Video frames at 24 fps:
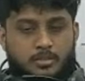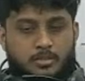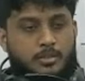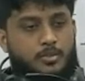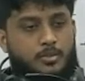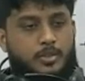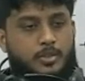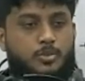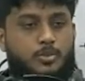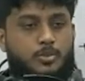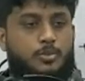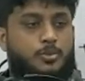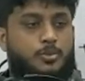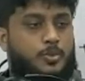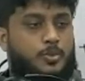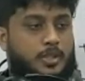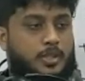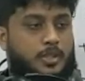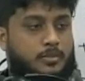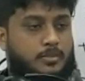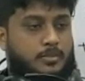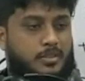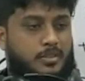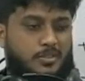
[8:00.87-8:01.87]
go to A
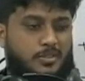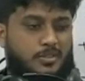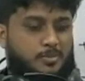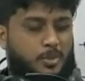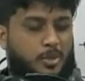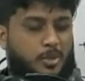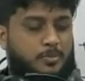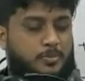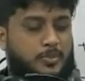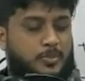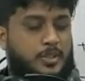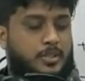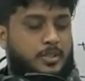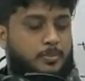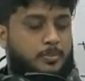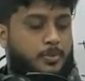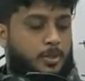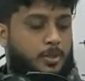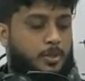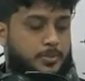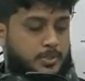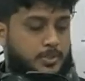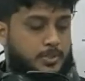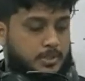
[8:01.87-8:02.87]
with the
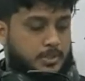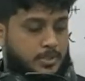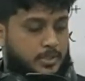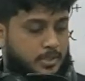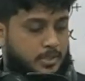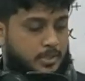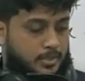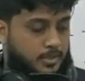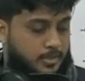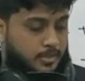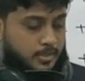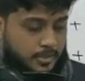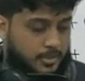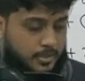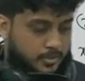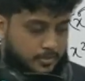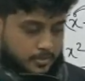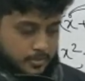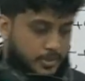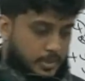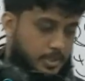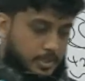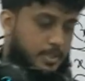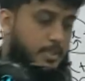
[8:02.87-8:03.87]
proper
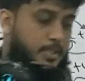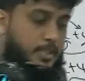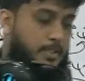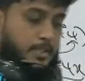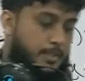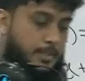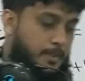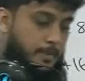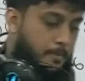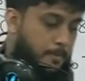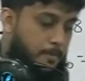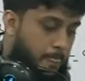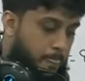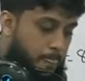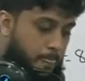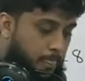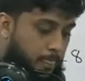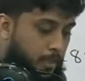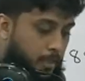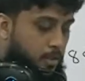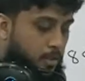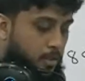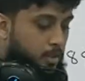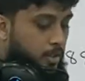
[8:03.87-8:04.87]
work.
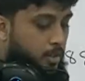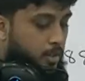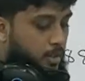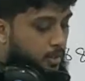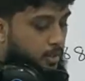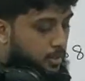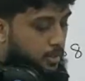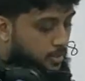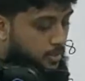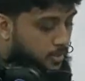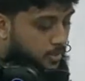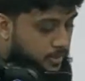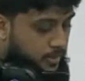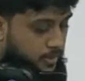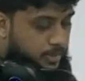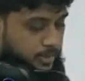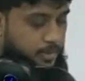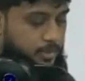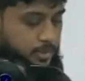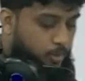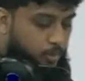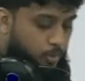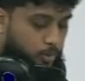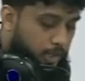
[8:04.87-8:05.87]
Hurry.
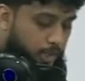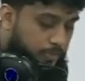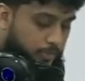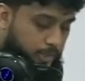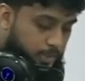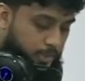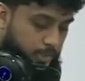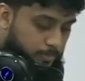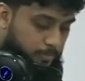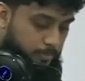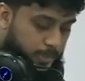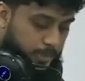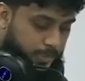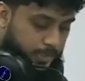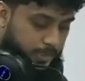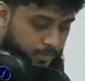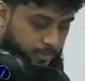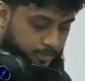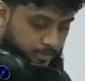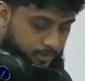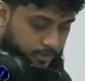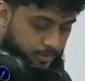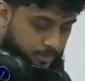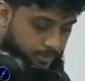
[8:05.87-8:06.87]
Now after completing
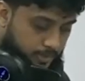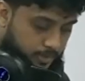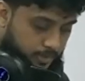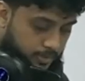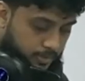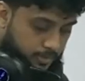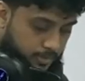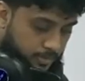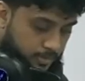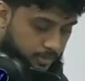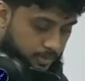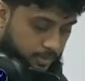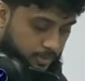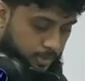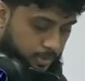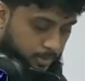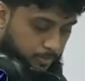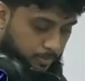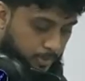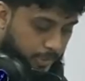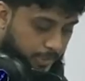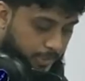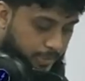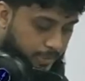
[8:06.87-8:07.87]
this, by
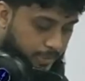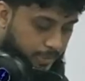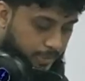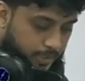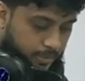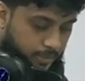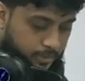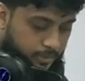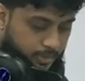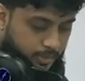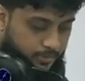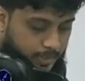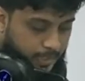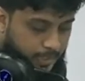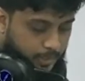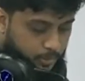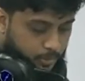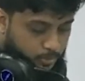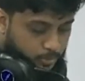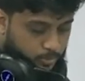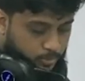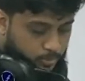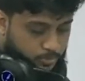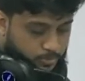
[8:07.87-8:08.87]
taking the value
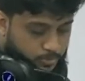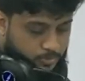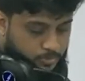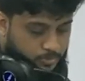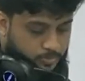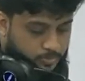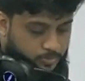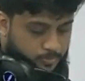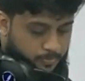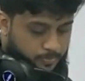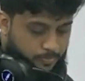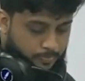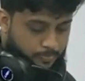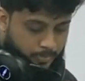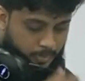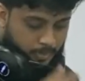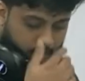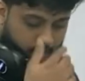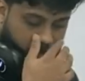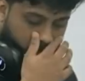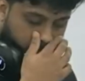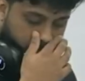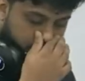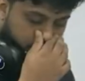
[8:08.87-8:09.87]

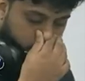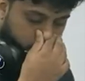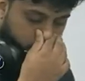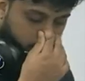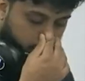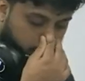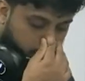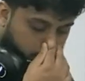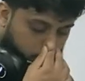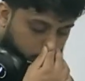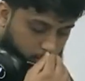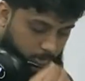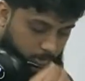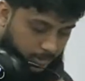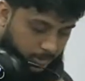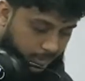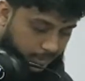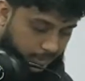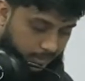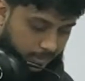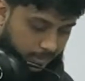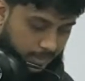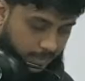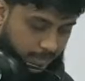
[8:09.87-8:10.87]
of square root 10
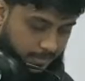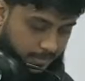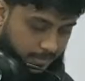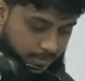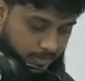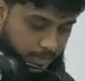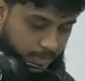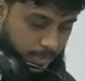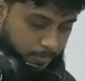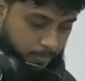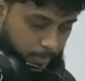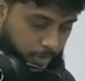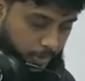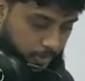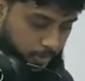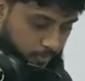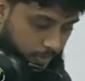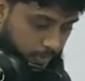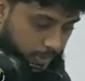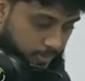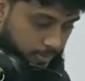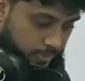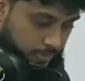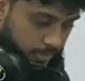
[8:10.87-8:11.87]
as
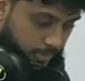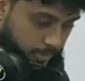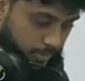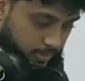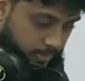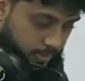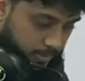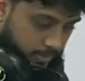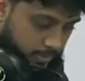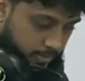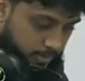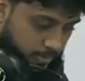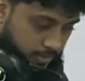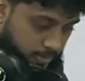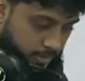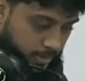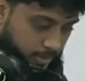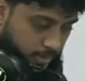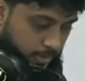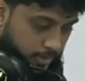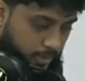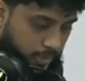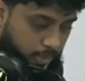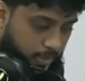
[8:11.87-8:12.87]
3.16,
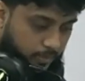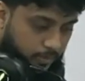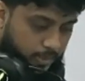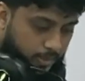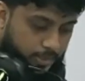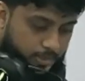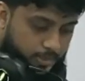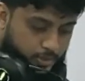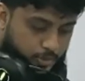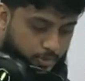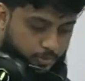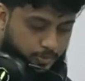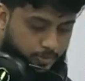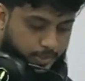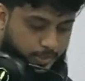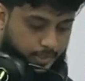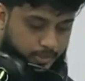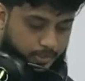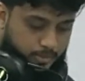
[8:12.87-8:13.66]
they have asked to find,